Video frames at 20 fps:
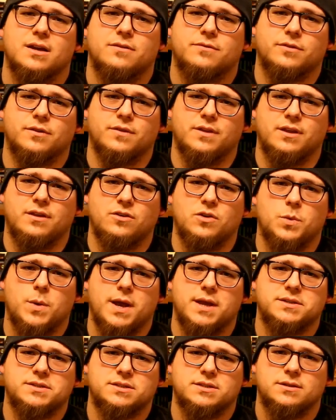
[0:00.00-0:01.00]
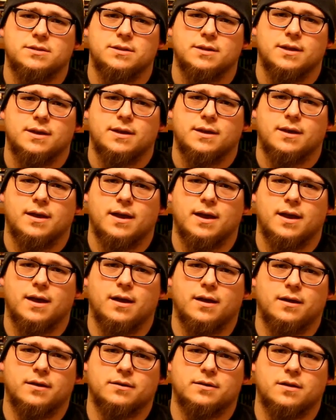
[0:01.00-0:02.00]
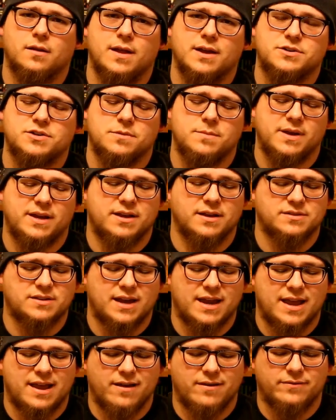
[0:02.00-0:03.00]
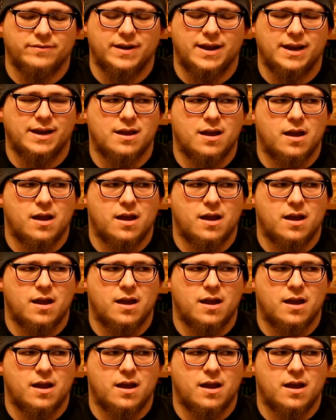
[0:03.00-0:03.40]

for the US collection, because I have a